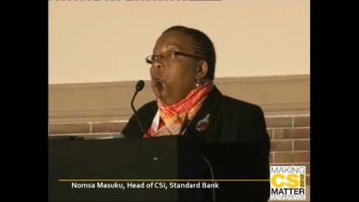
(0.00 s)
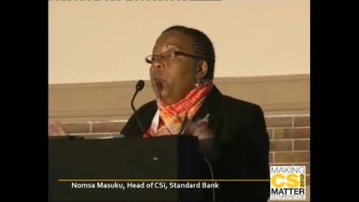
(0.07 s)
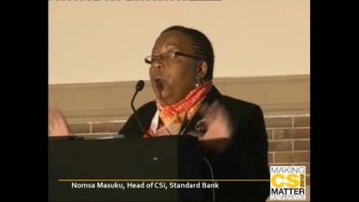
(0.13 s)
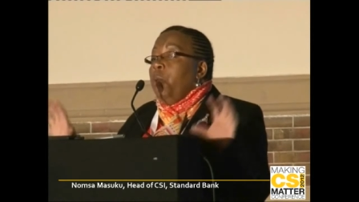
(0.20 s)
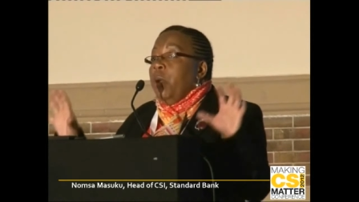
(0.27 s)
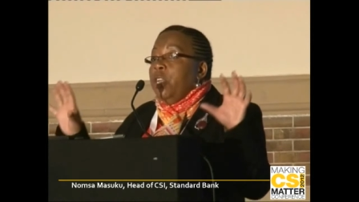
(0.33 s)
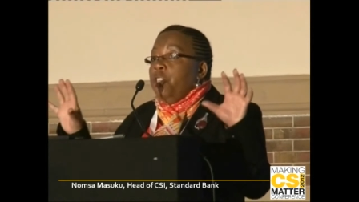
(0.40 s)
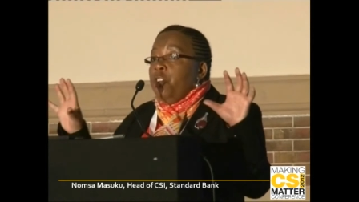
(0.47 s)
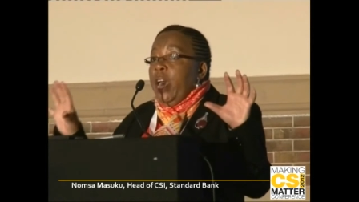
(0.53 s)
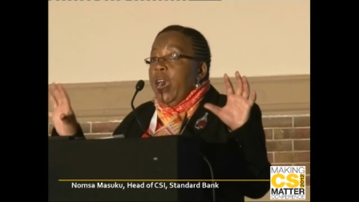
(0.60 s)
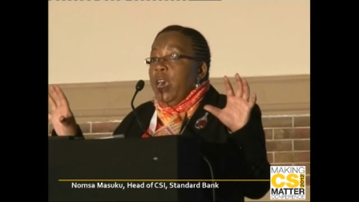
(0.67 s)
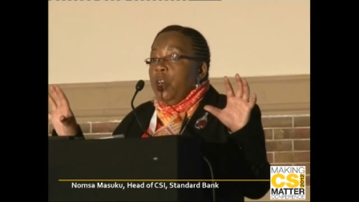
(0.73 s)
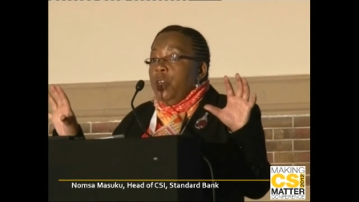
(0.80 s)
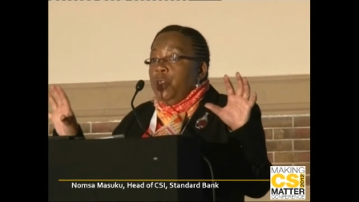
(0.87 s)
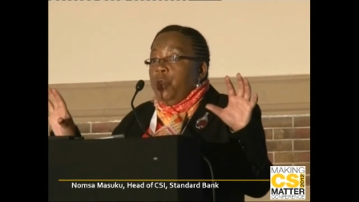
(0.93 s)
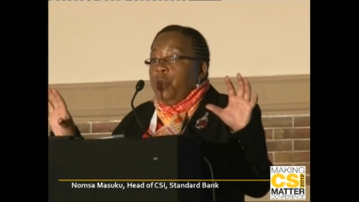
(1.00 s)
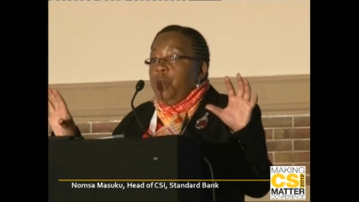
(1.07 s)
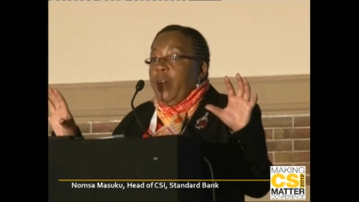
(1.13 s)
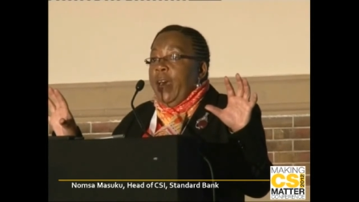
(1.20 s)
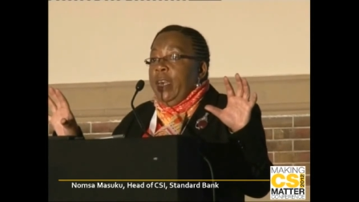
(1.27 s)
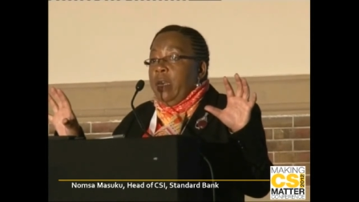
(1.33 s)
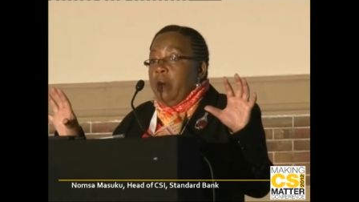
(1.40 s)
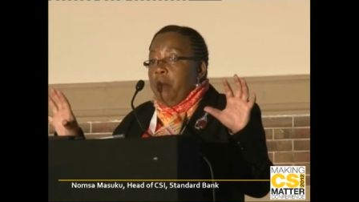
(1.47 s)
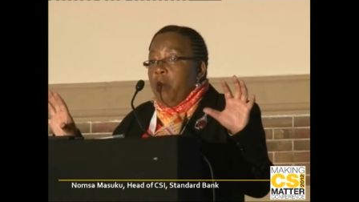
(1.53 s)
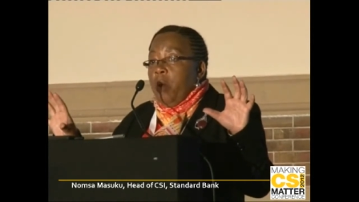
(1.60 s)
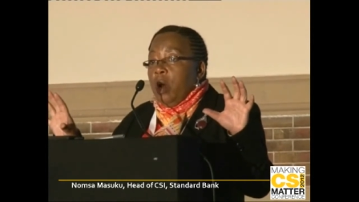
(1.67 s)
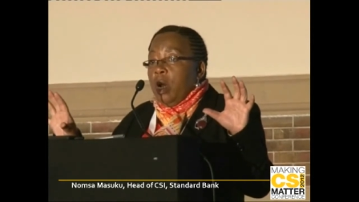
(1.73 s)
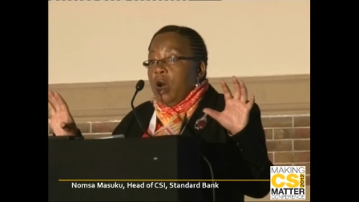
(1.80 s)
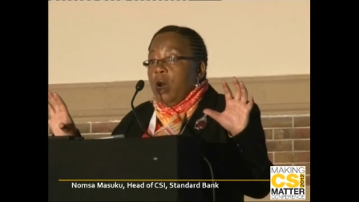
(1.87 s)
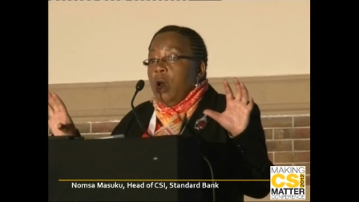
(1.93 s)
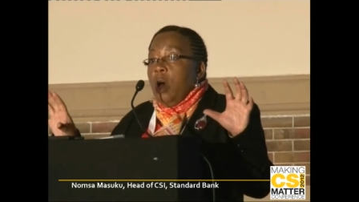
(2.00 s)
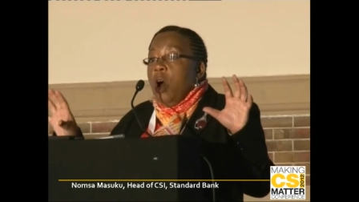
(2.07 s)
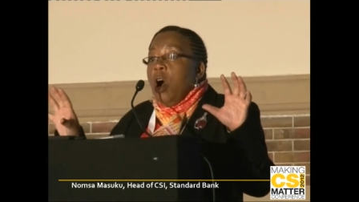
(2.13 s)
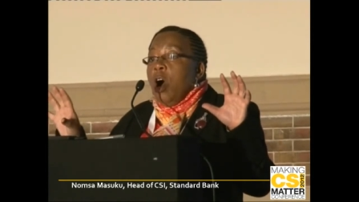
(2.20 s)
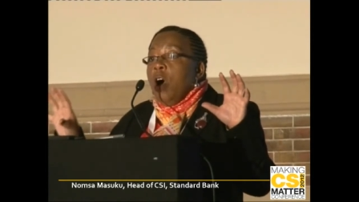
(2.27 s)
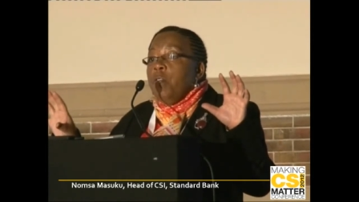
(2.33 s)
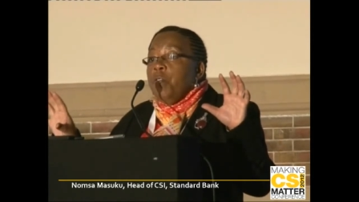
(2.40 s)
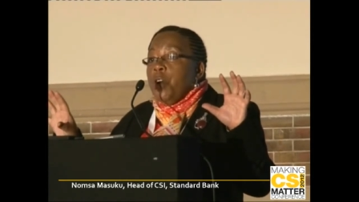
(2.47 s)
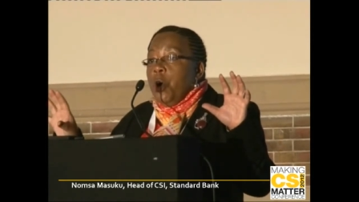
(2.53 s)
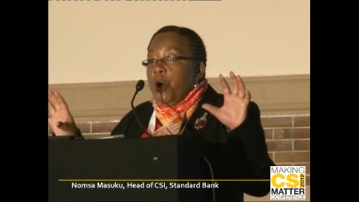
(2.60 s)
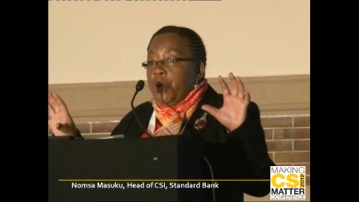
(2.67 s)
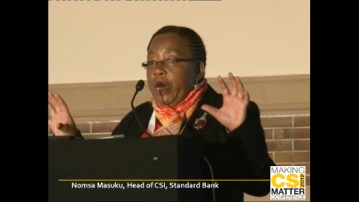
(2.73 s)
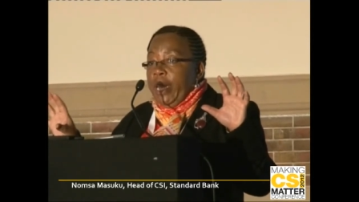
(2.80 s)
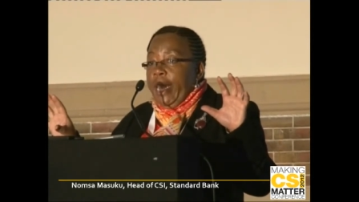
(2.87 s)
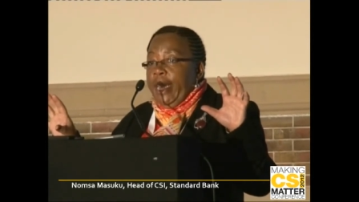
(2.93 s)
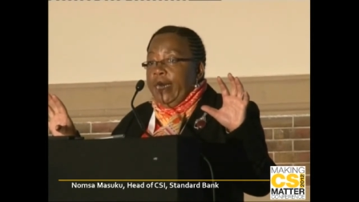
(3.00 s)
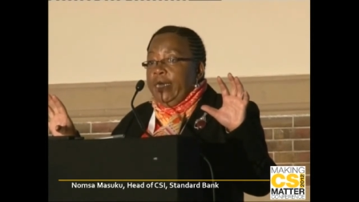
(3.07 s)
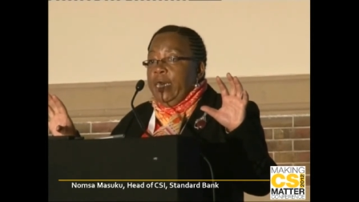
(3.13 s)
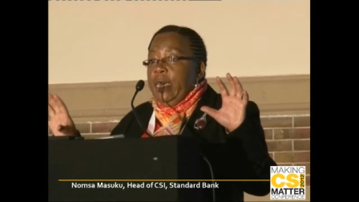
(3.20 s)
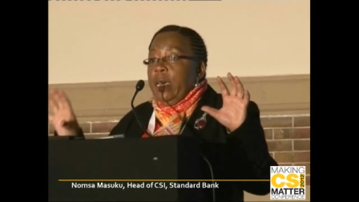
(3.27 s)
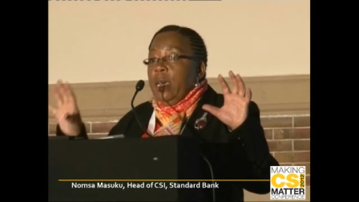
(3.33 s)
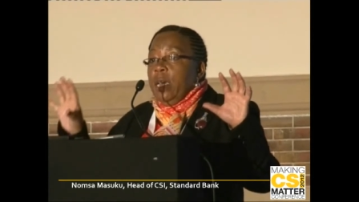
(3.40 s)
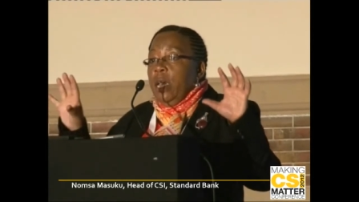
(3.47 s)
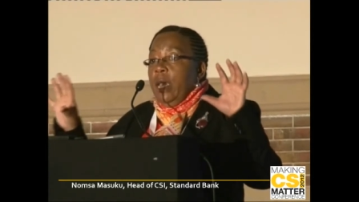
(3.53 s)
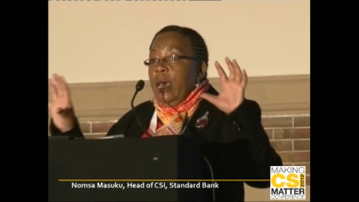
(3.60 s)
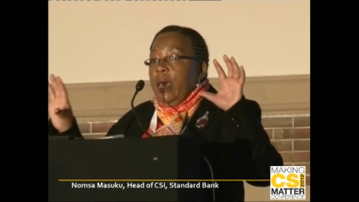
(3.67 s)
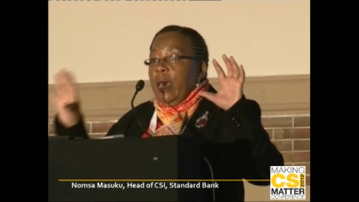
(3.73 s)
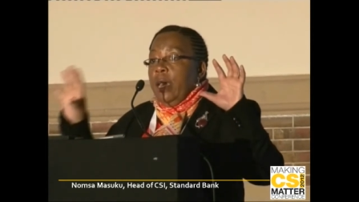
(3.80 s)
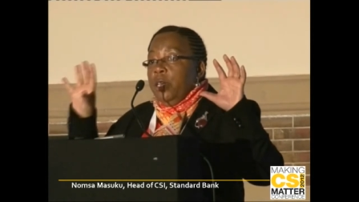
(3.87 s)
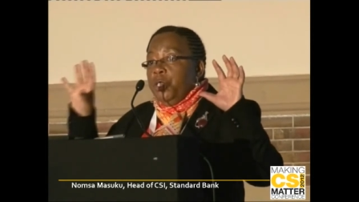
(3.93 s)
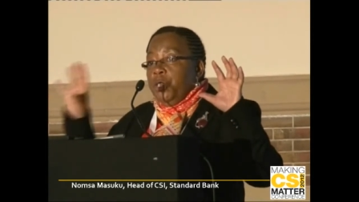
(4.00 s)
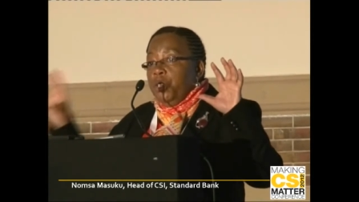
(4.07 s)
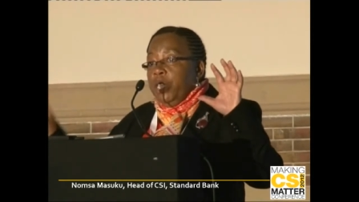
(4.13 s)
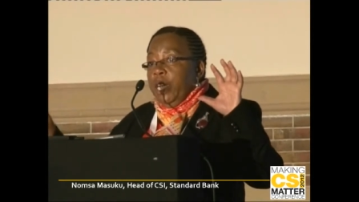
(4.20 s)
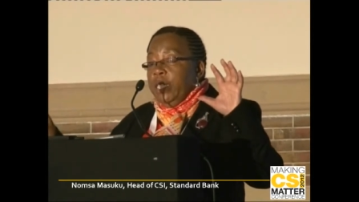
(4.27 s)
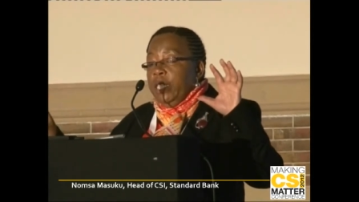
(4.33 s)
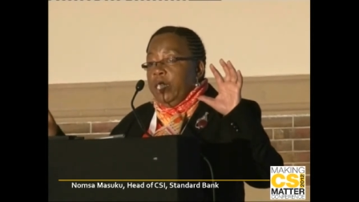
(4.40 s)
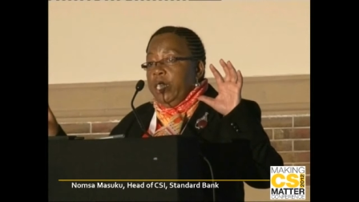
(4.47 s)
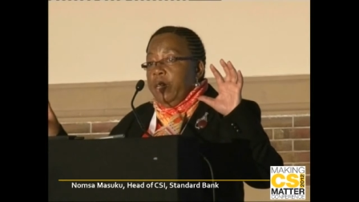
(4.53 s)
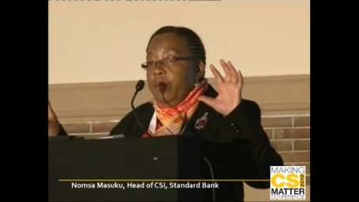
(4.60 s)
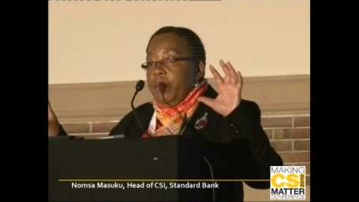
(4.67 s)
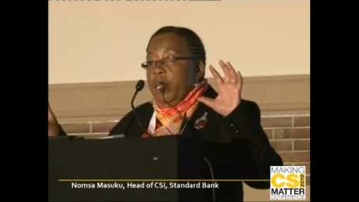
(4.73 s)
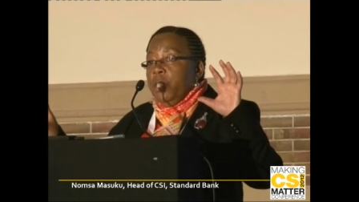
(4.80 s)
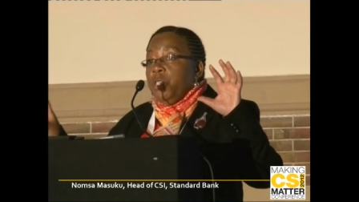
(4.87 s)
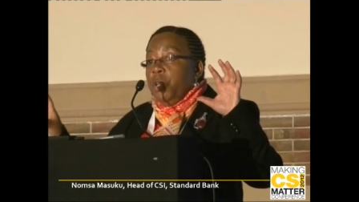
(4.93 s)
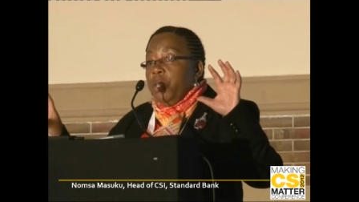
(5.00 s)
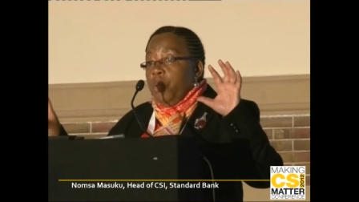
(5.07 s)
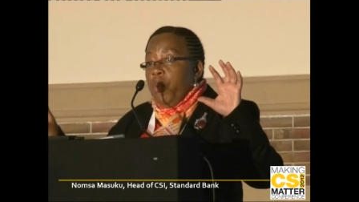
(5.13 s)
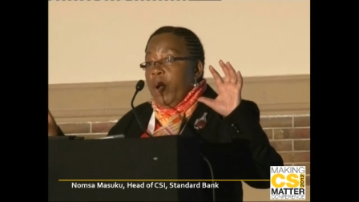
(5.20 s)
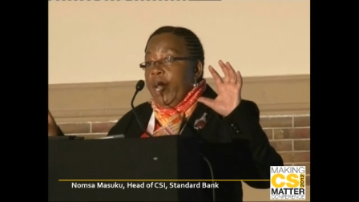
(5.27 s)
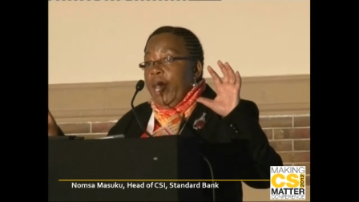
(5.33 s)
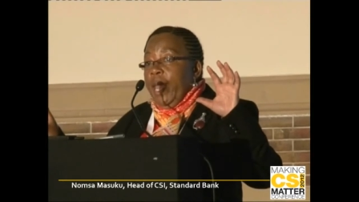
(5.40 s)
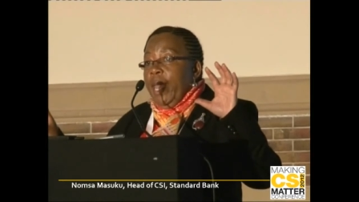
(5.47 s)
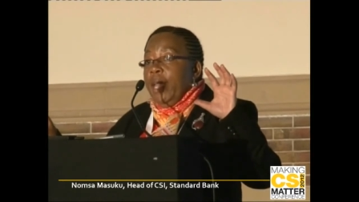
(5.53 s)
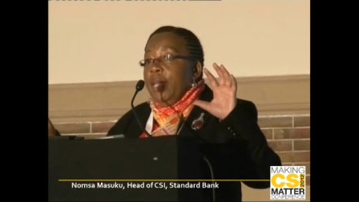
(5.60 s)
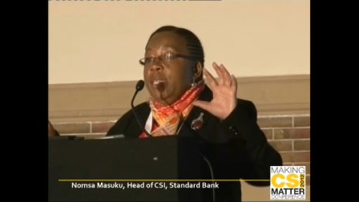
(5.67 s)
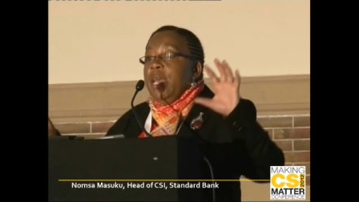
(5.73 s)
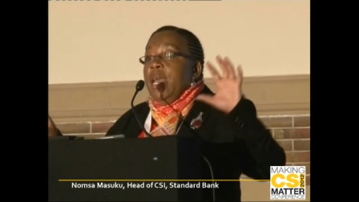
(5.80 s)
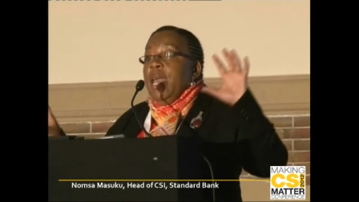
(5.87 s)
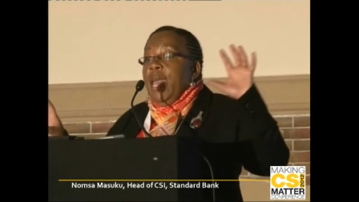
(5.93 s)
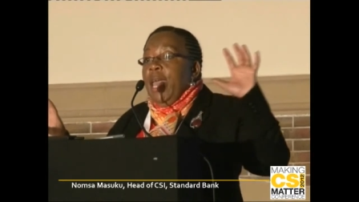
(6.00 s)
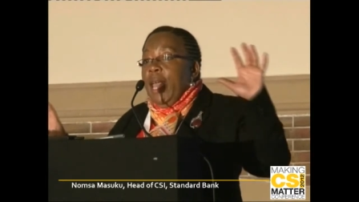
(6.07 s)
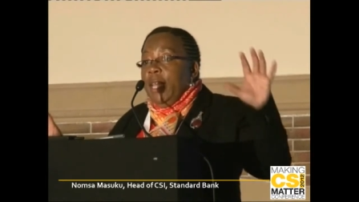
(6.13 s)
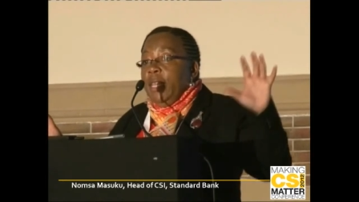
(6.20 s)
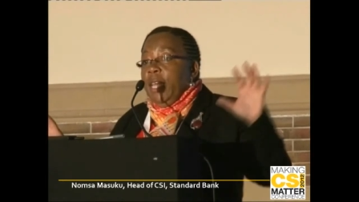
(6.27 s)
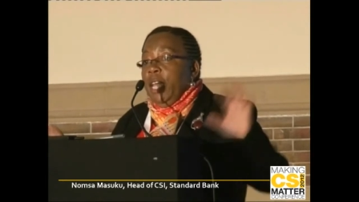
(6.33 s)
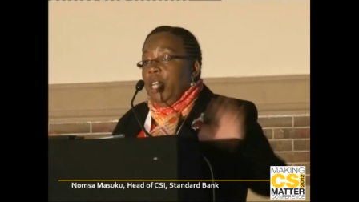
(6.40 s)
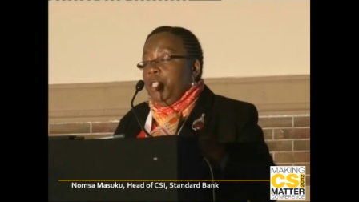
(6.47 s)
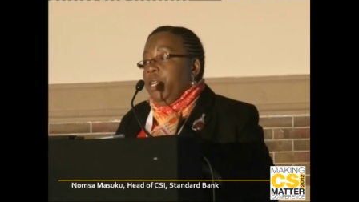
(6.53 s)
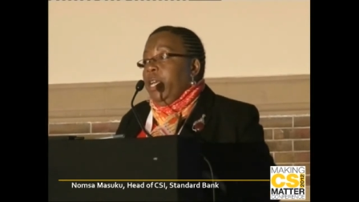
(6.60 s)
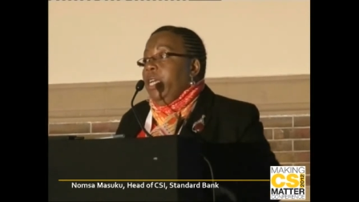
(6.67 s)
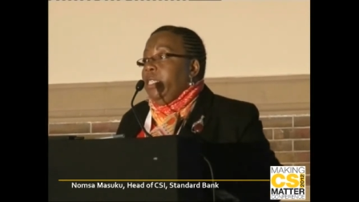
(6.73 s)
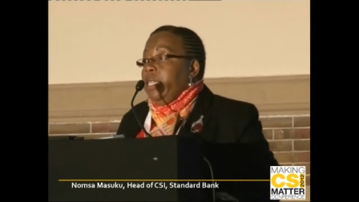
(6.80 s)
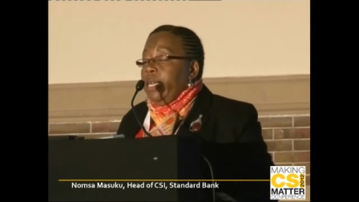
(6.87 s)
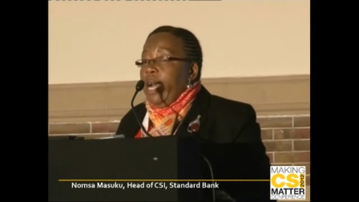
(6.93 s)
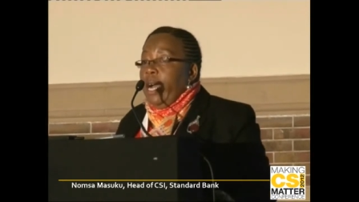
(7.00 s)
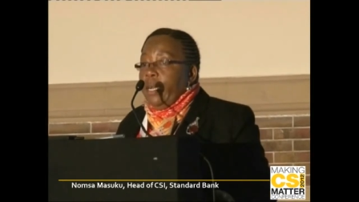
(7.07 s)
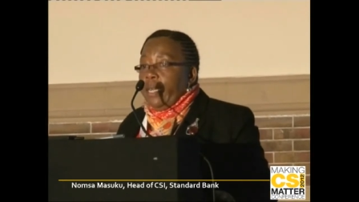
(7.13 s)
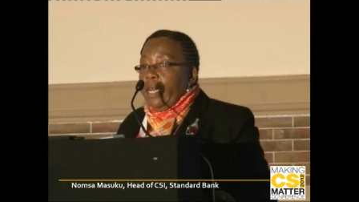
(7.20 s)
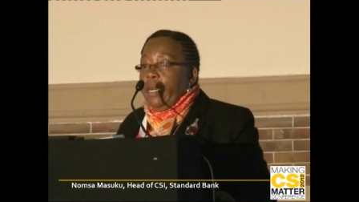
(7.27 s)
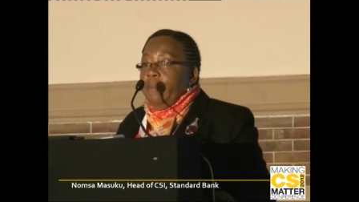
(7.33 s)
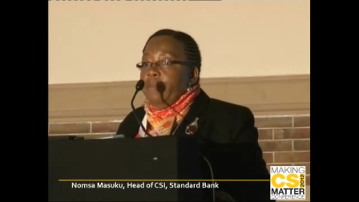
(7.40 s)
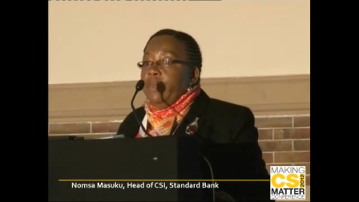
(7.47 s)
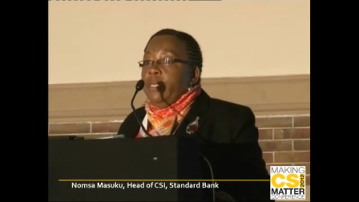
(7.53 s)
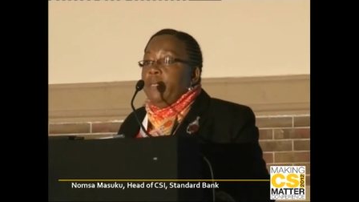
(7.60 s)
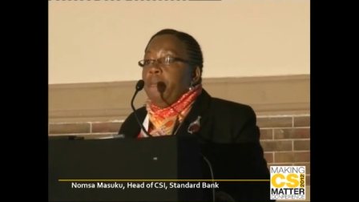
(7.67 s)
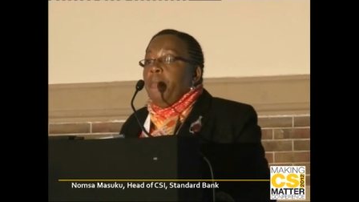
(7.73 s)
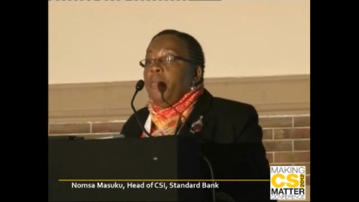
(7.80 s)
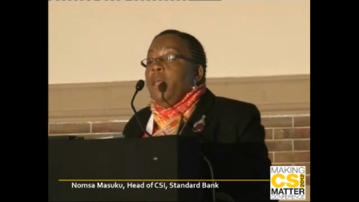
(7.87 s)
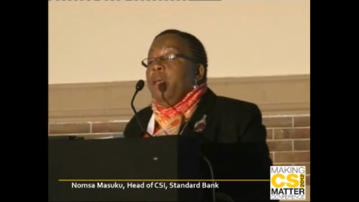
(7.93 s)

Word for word: where we're trying to find a model of correlating uh, social determinants on the one hand and the education outcomes.